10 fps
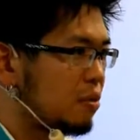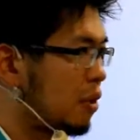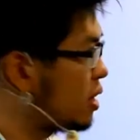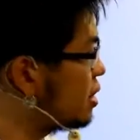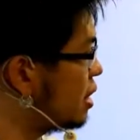
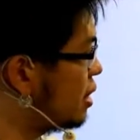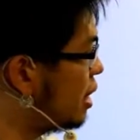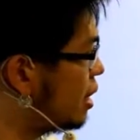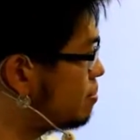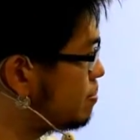worked.
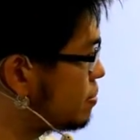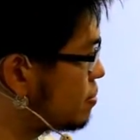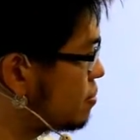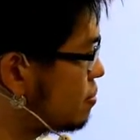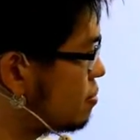Uh,
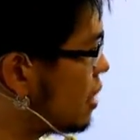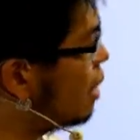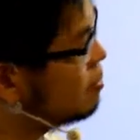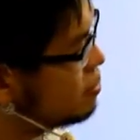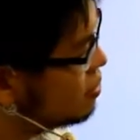
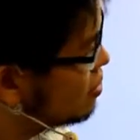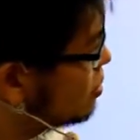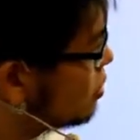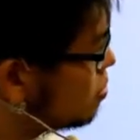yeah. So,